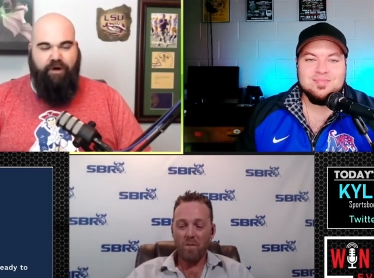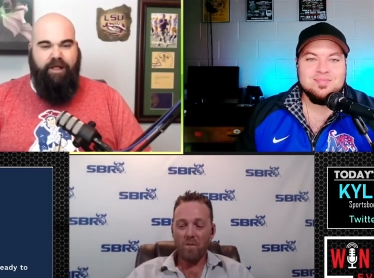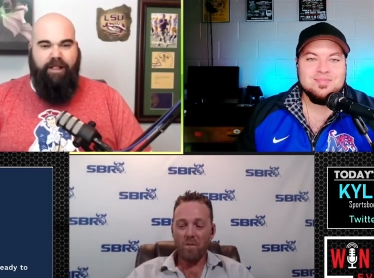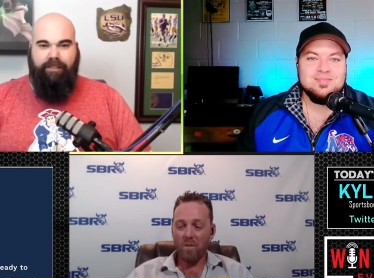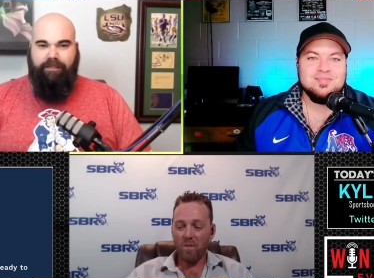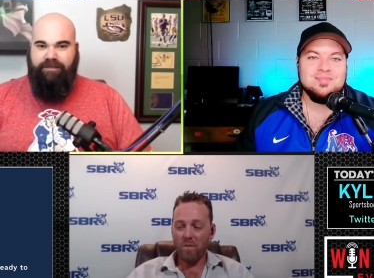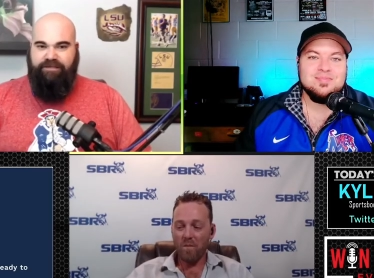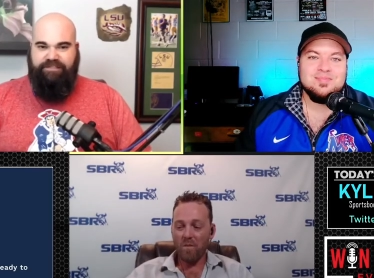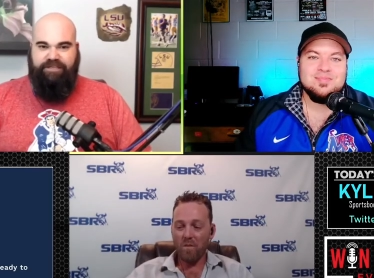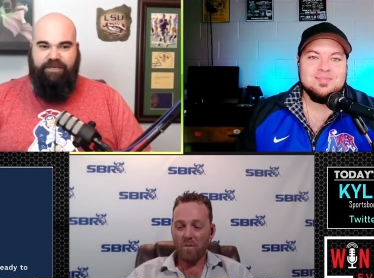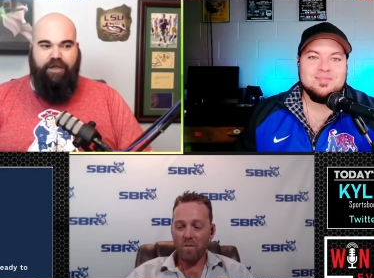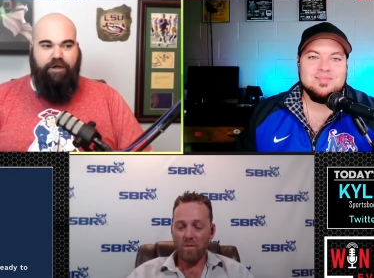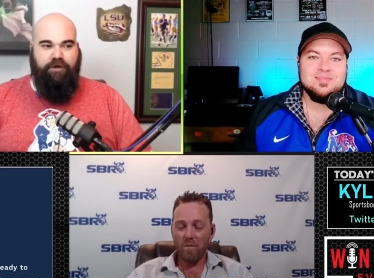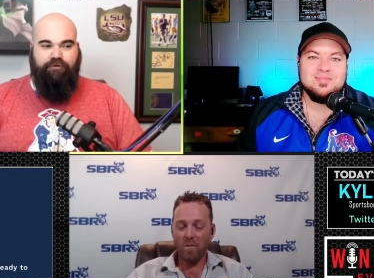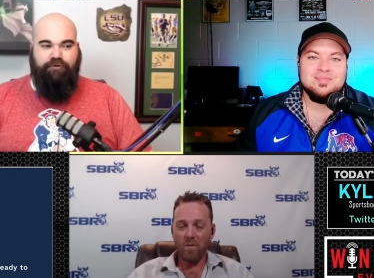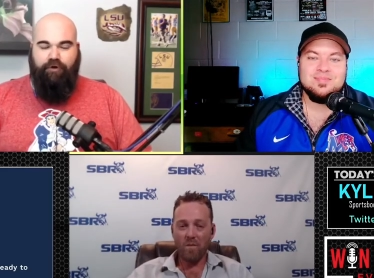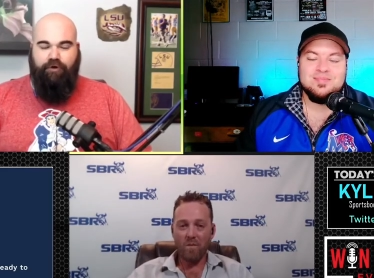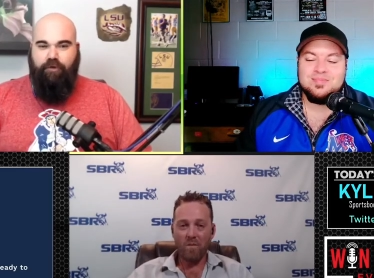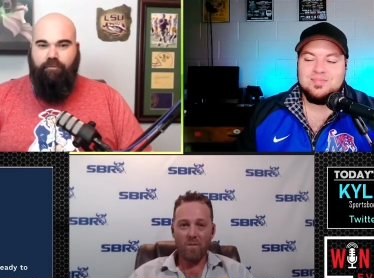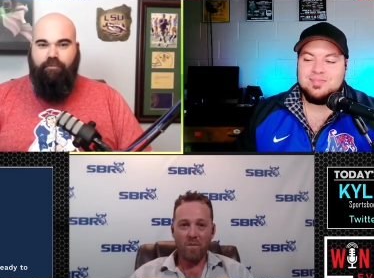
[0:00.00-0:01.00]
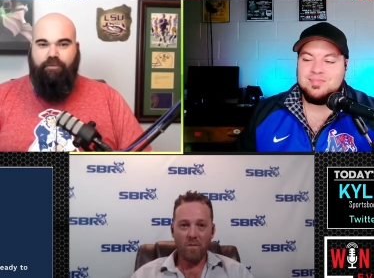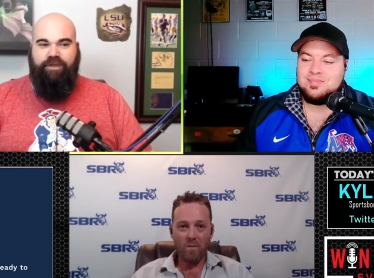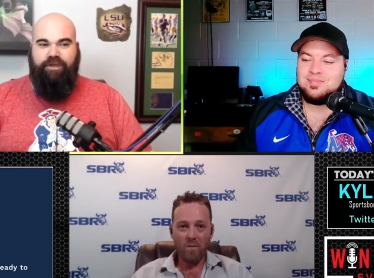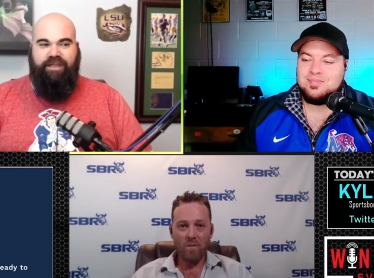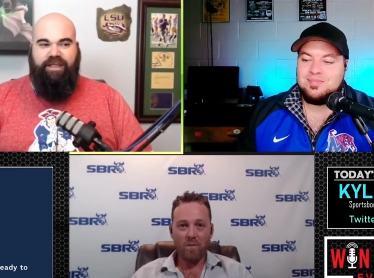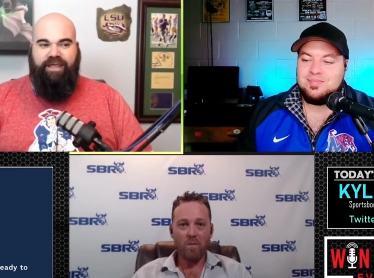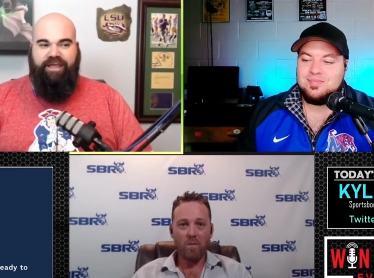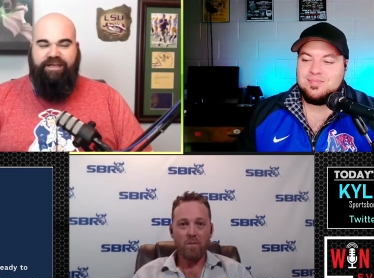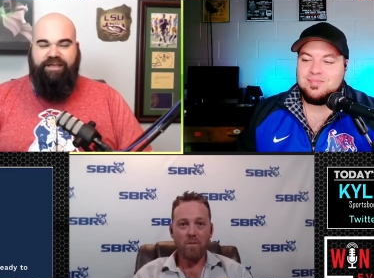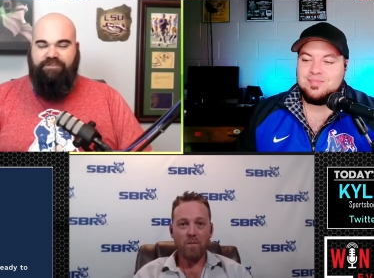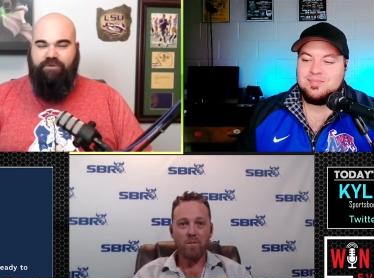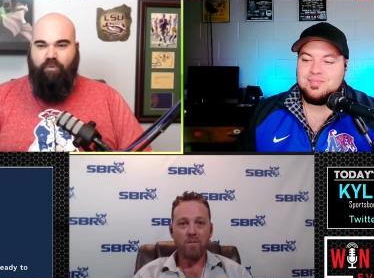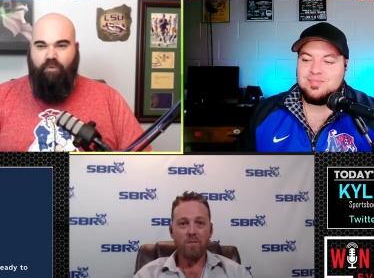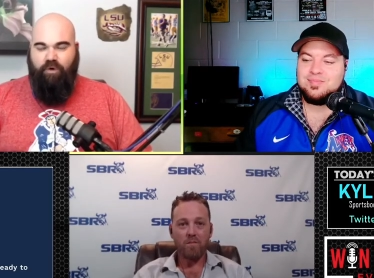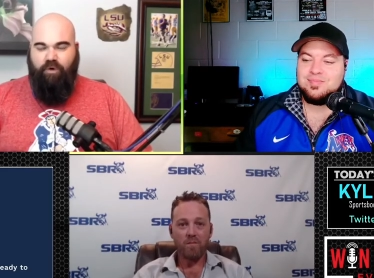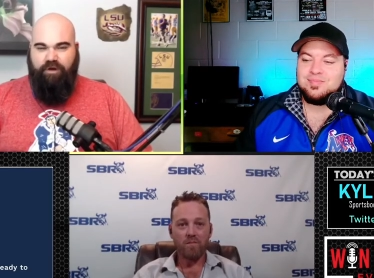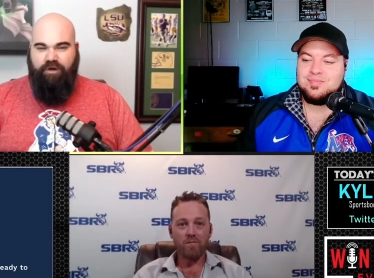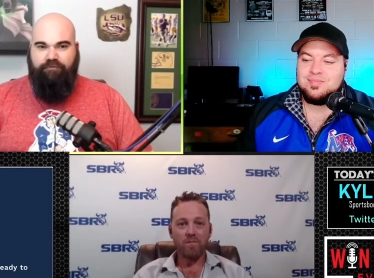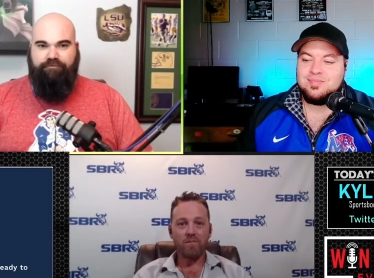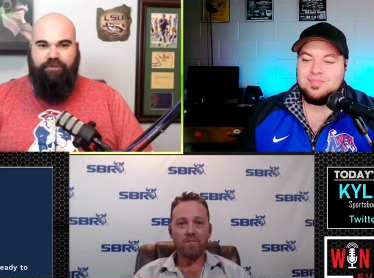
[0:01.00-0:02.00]
Speaker 1: Listen, mm-hmm. Derwin is one
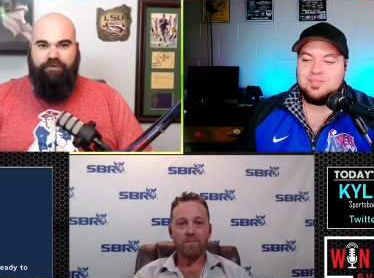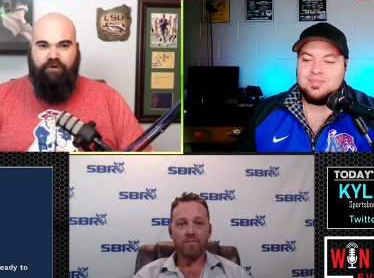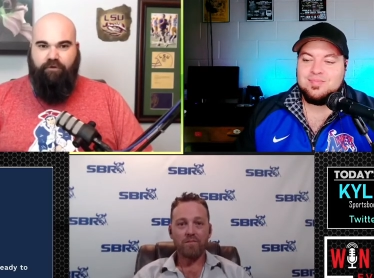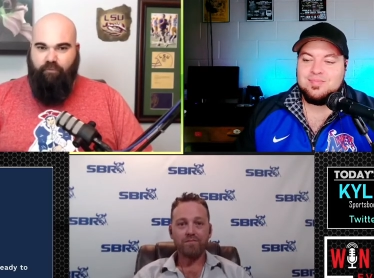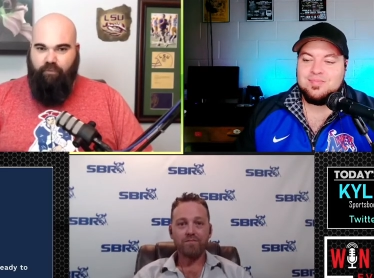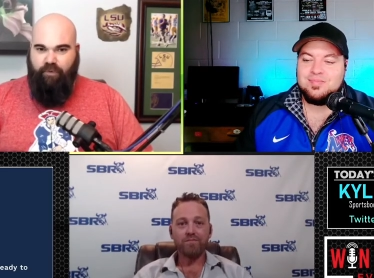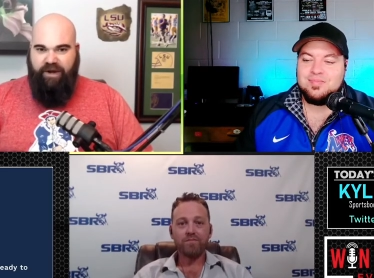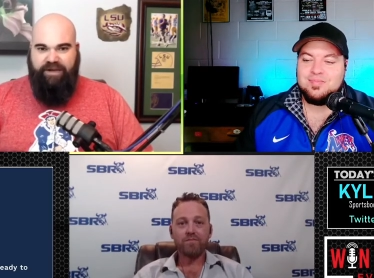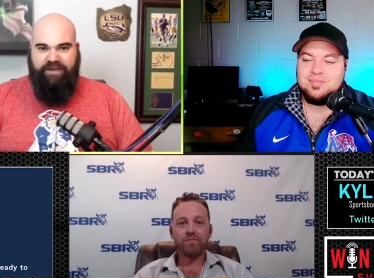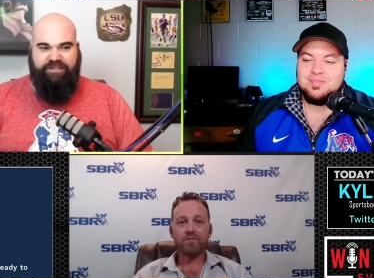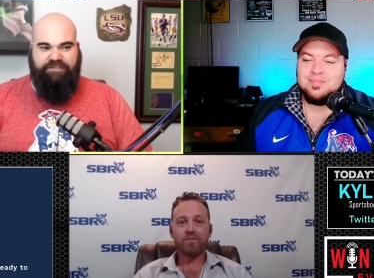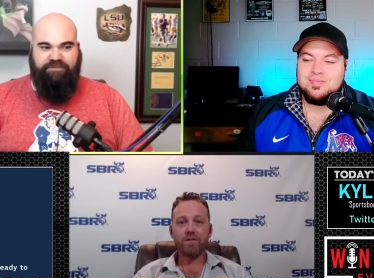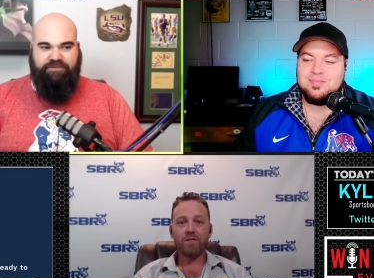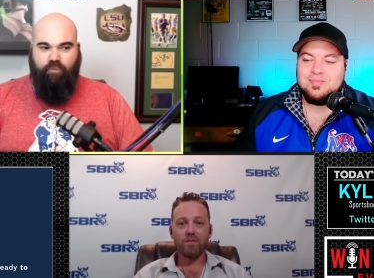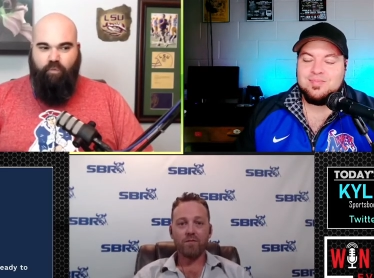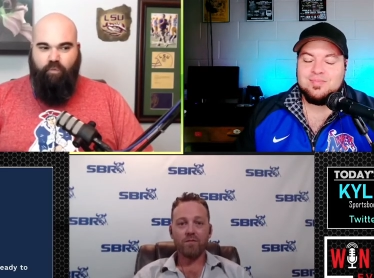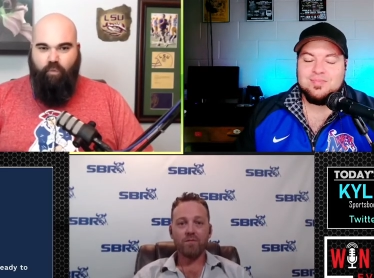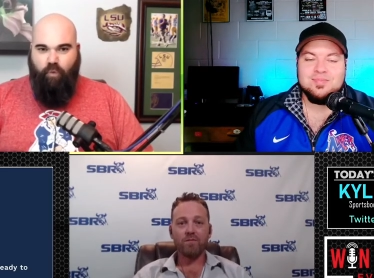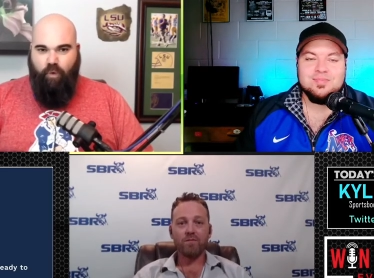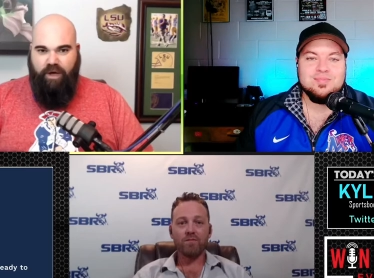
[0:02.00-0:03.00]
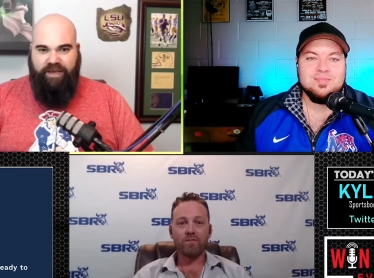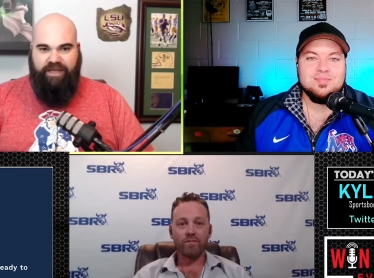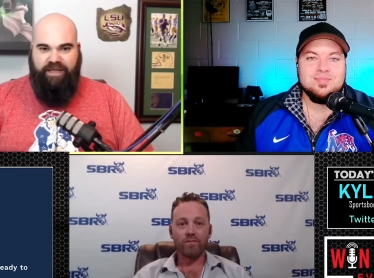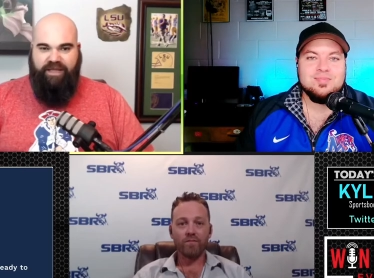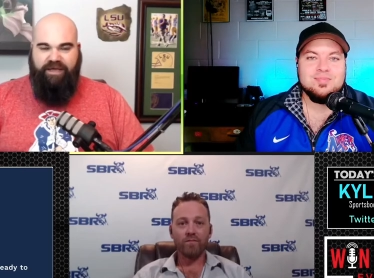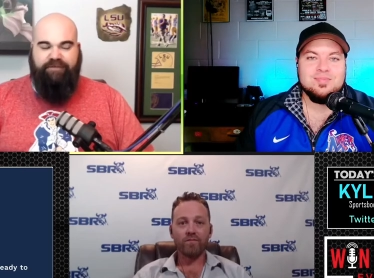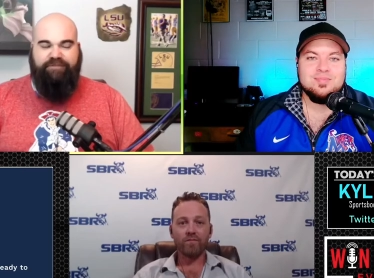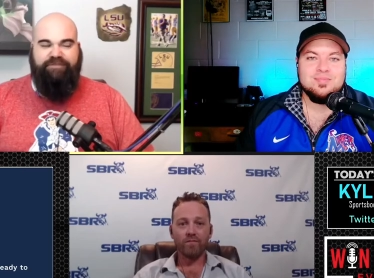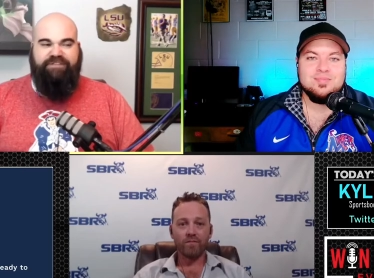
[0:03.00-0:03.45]
of the greatest what ifs